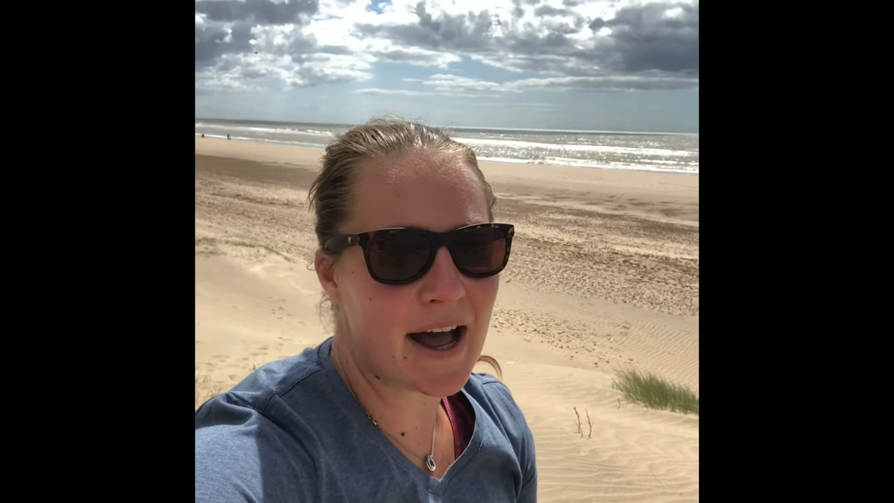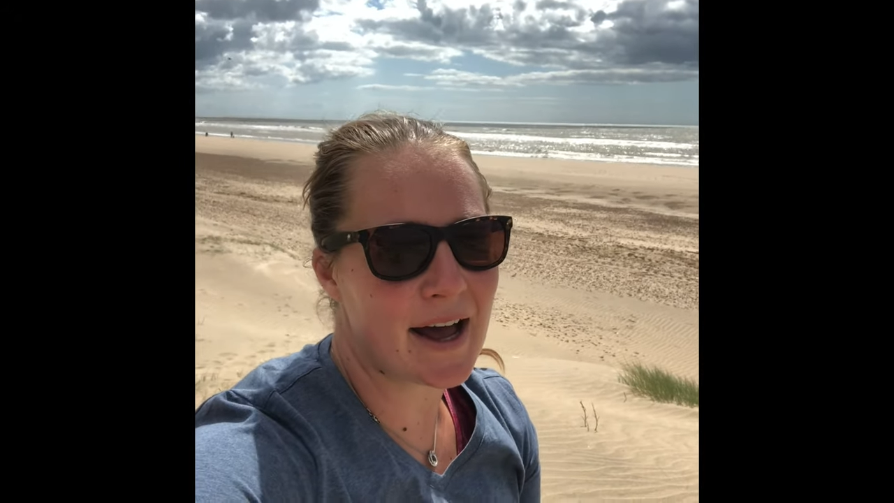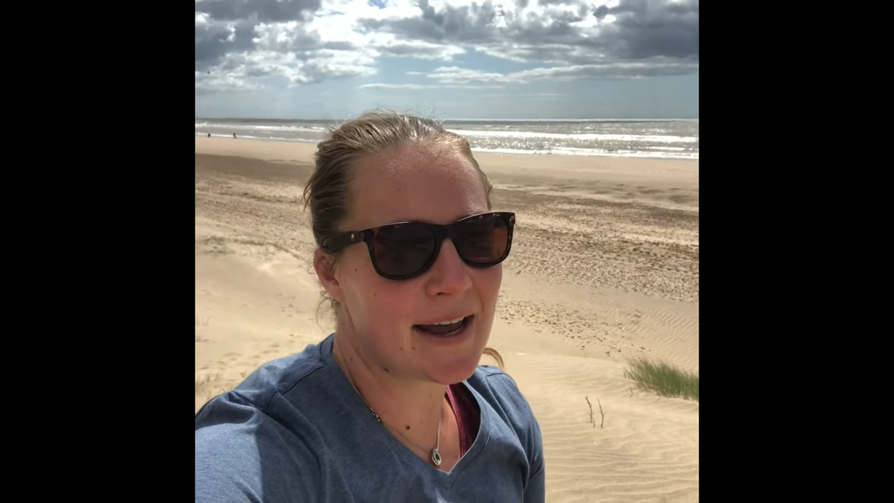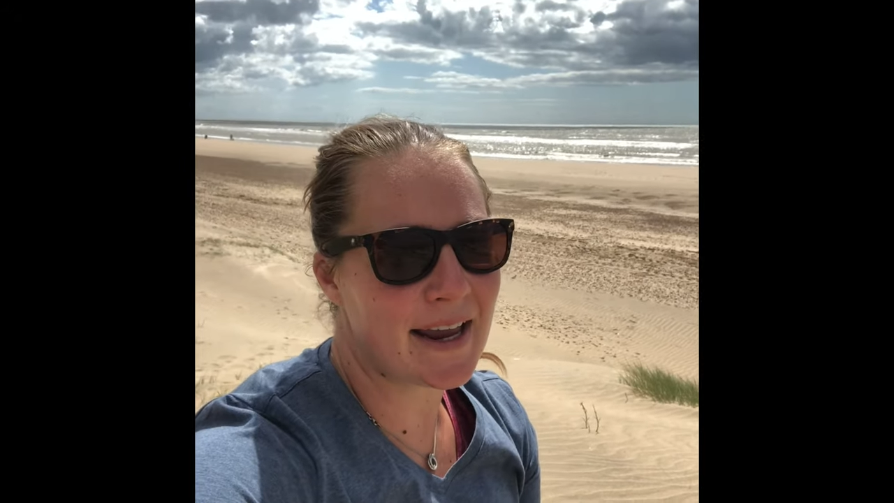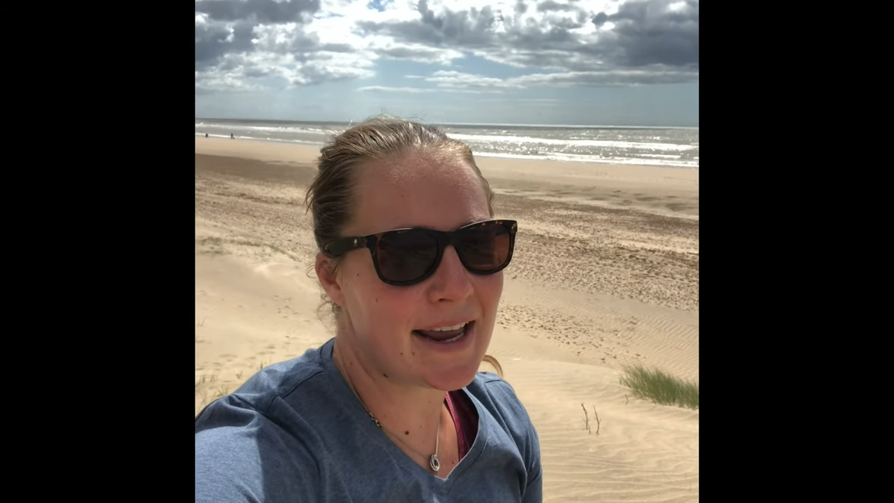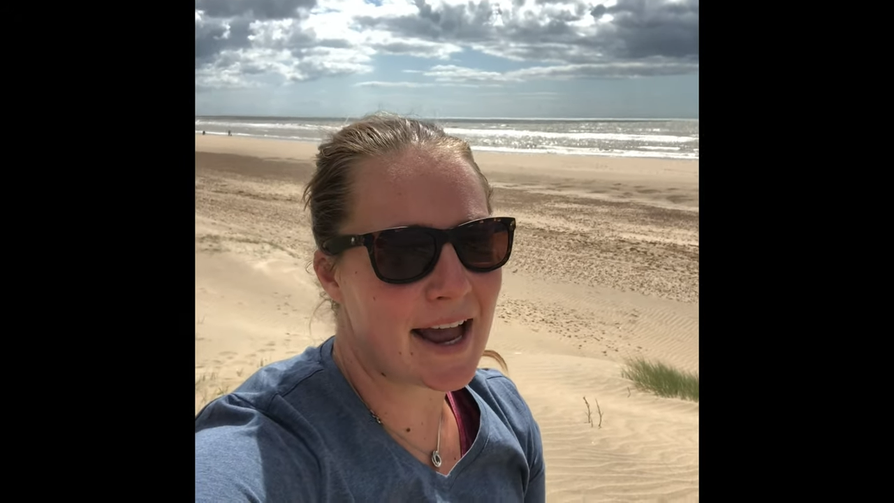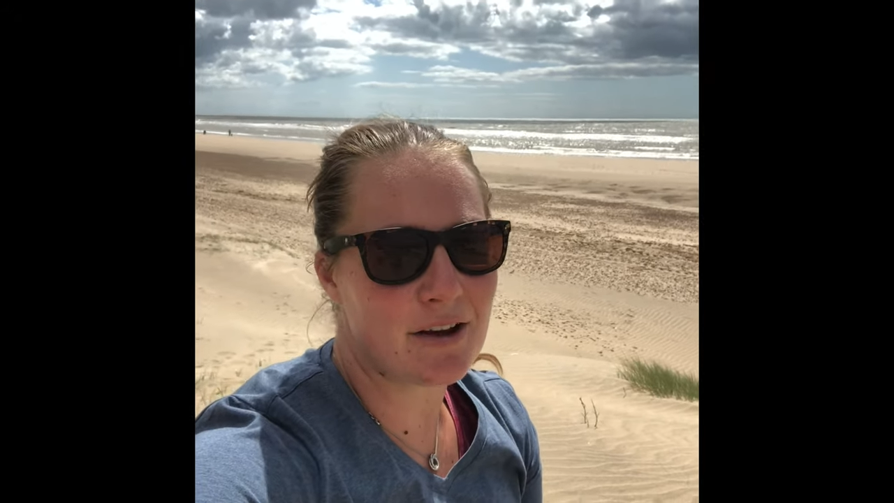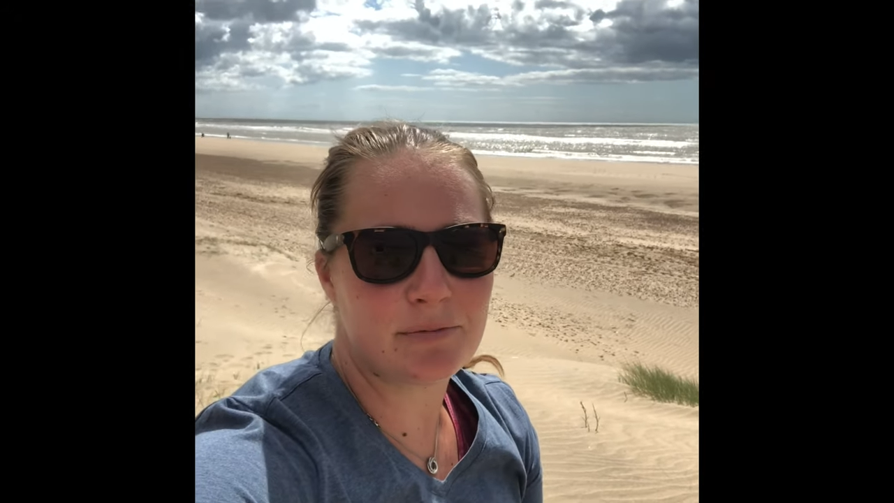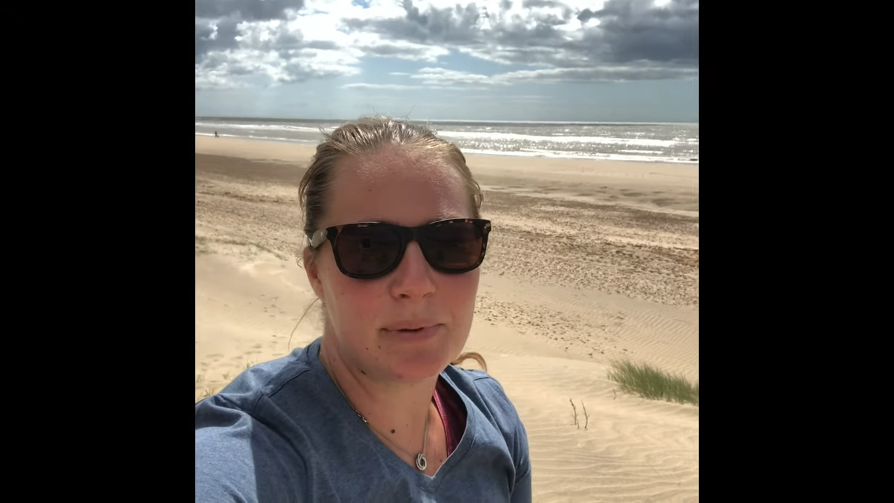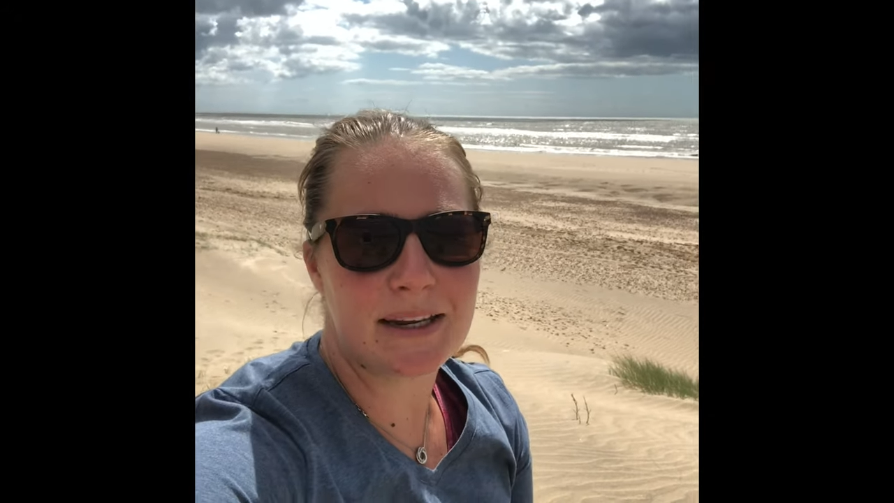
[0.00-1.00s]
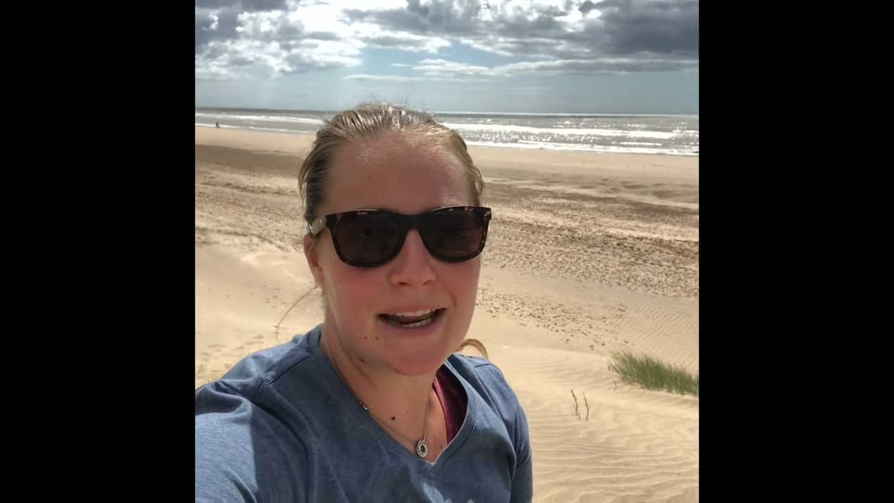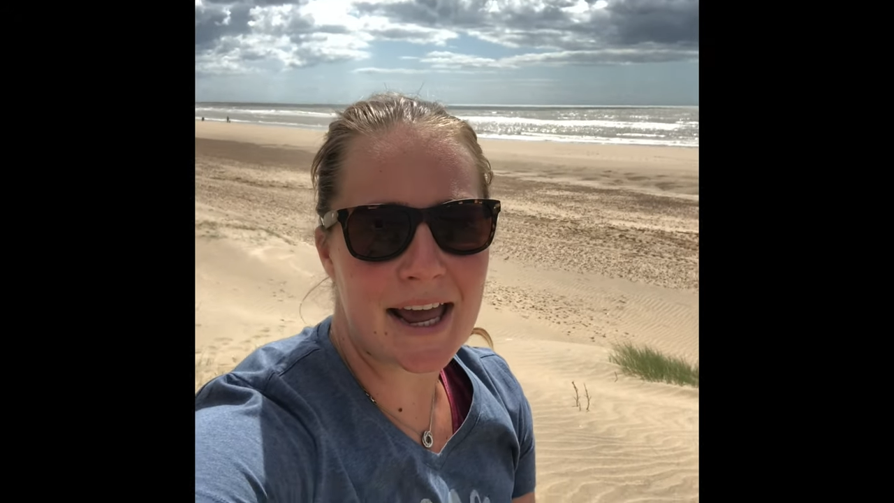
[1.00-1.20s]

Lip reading: I have been